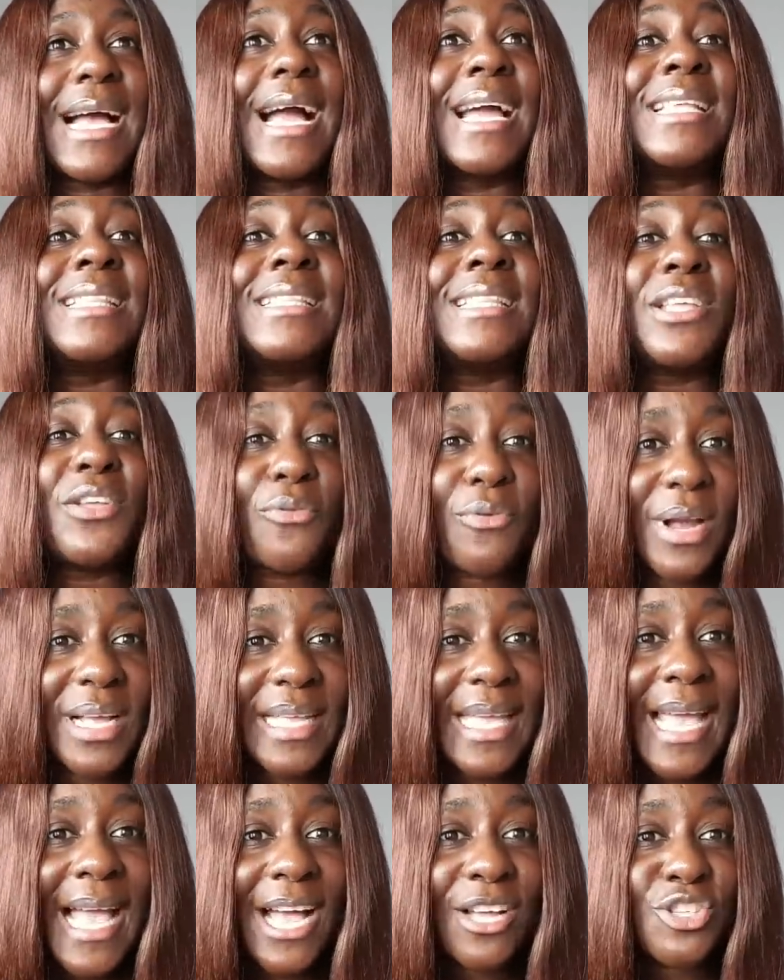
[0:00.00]
I
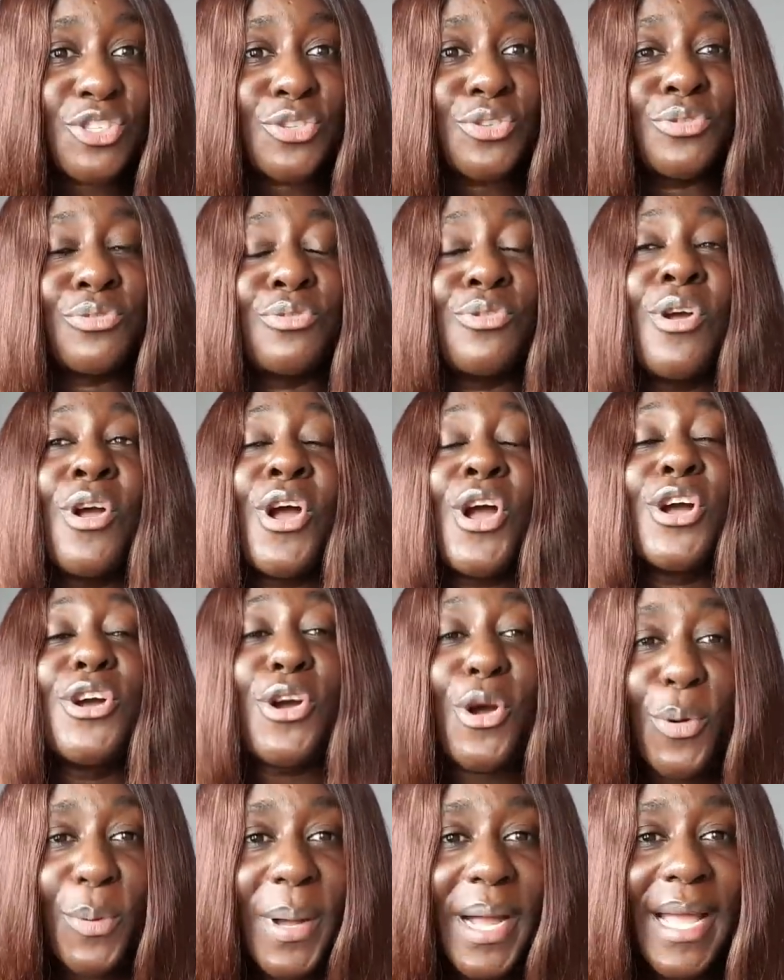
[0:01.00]
literally had to
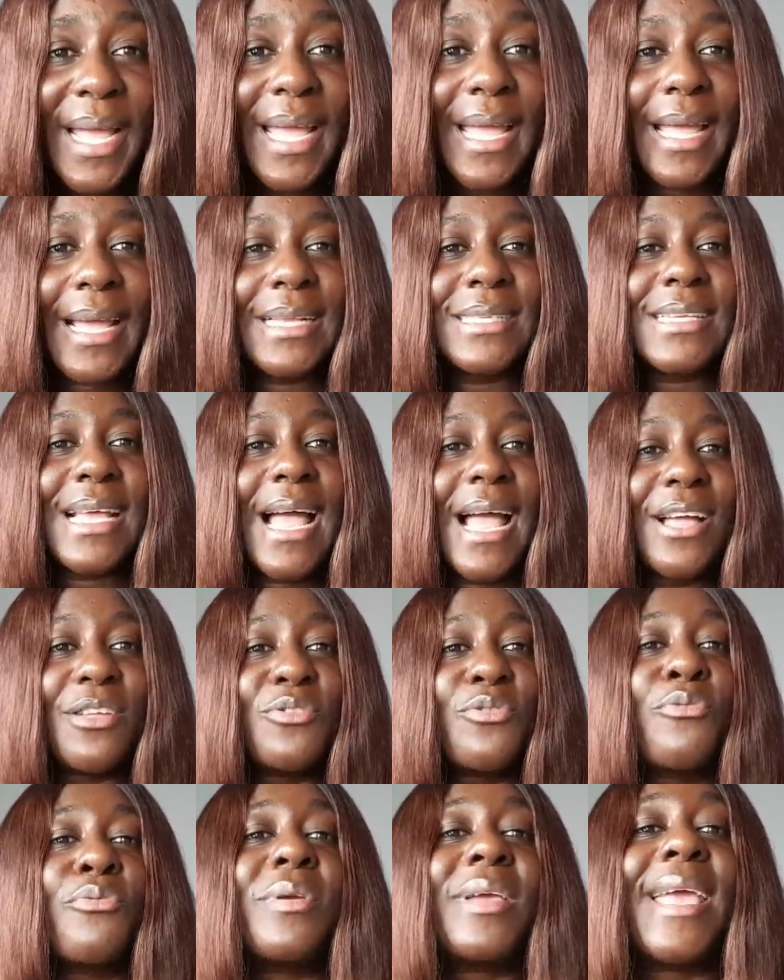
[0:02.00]
go ahead
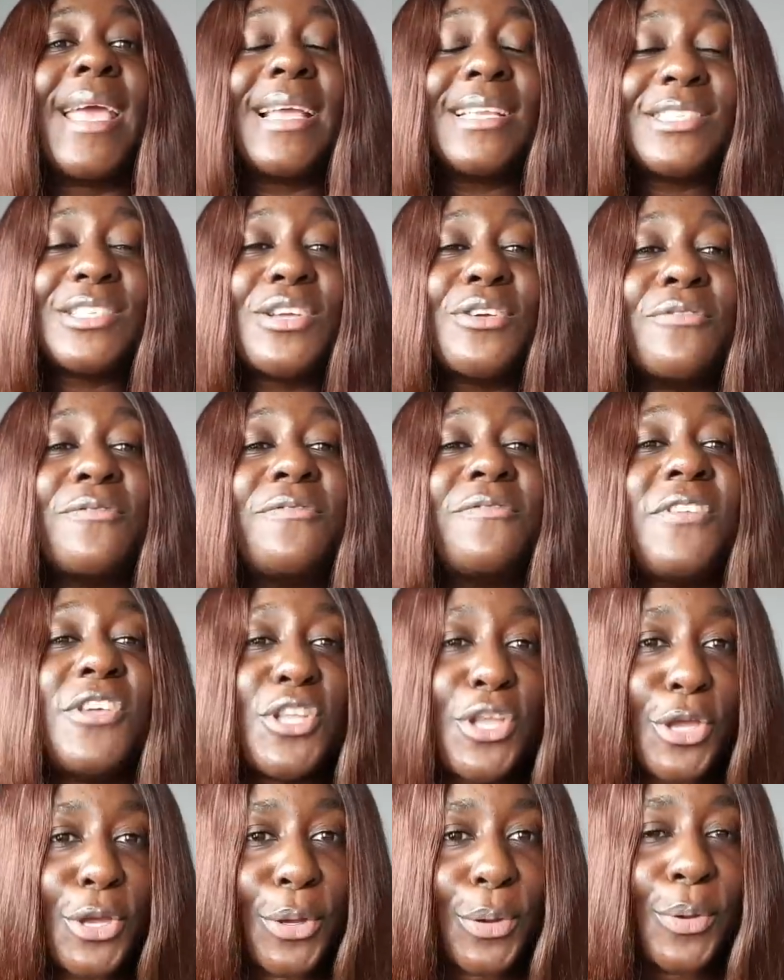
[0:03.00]
and create a
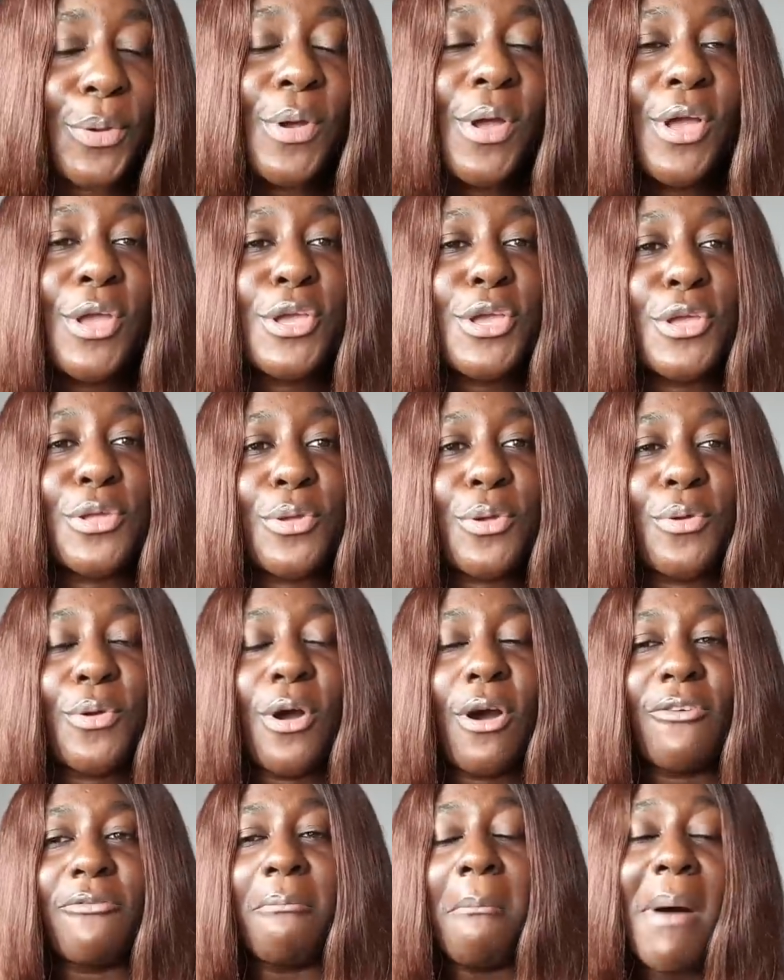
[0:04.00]
video, you know,
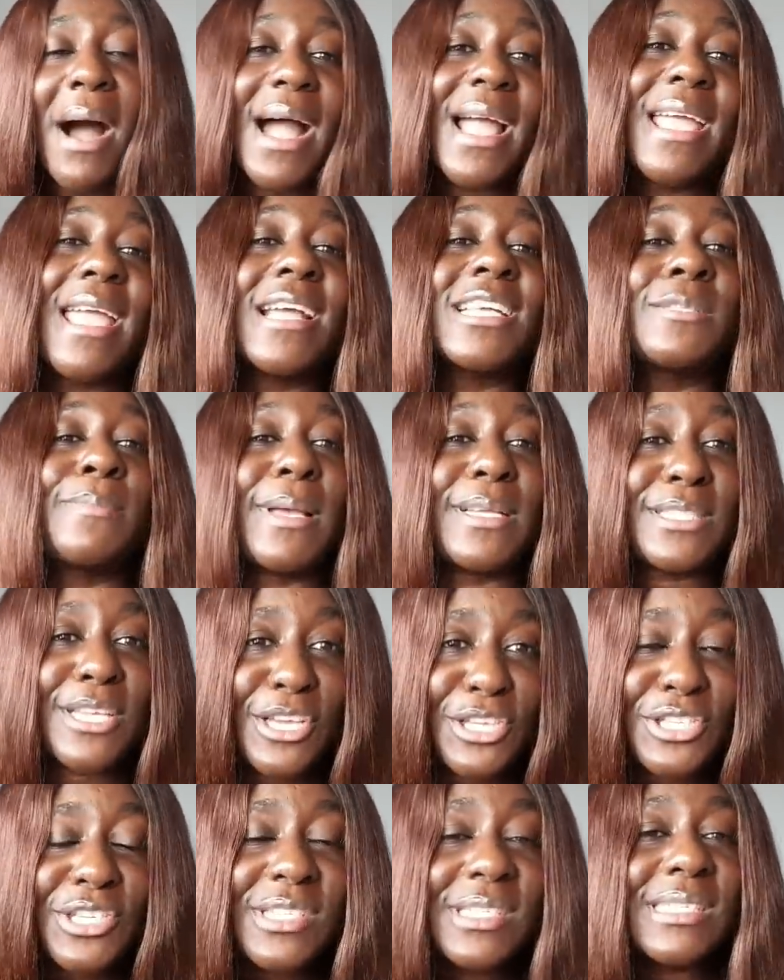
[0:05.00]
of my
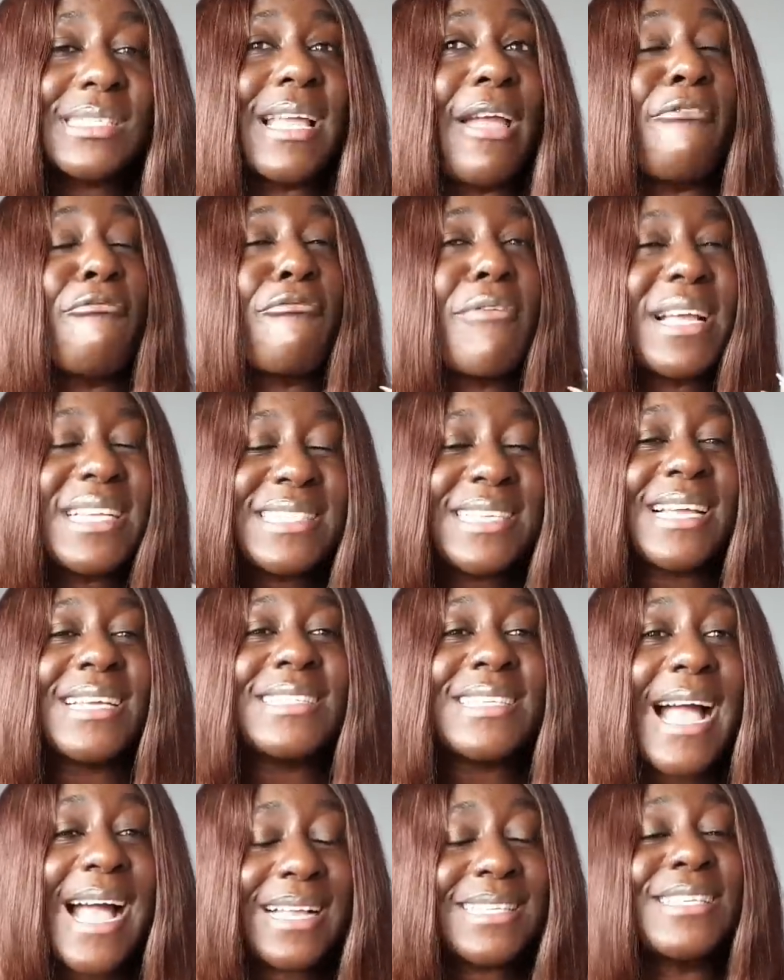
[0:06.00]
expectations directed
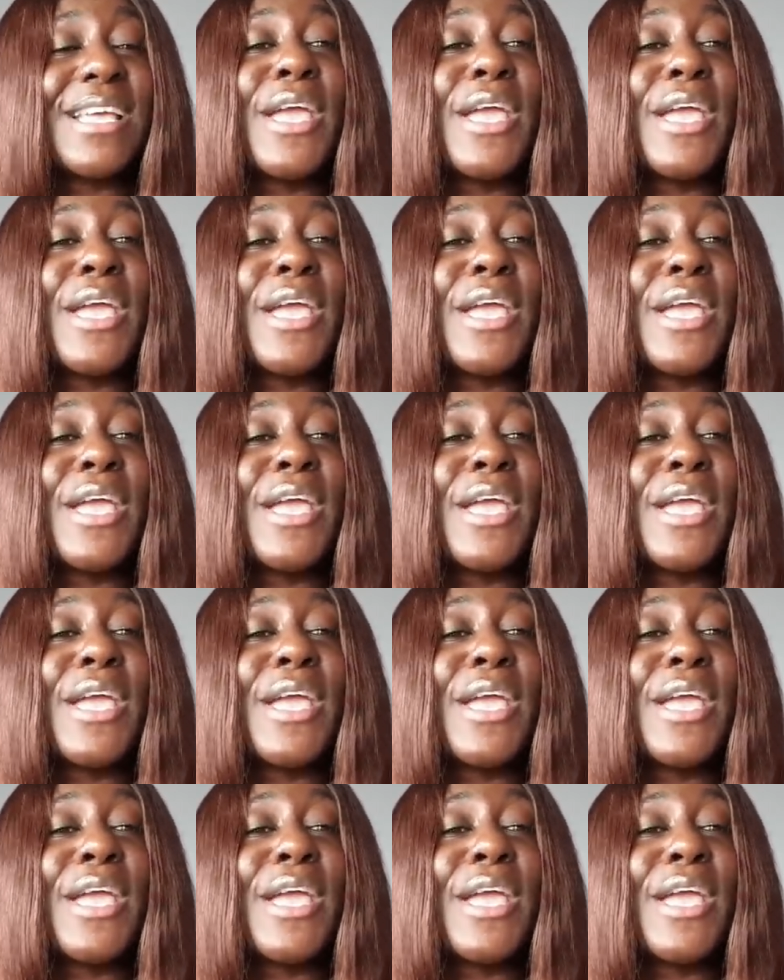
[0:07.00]
at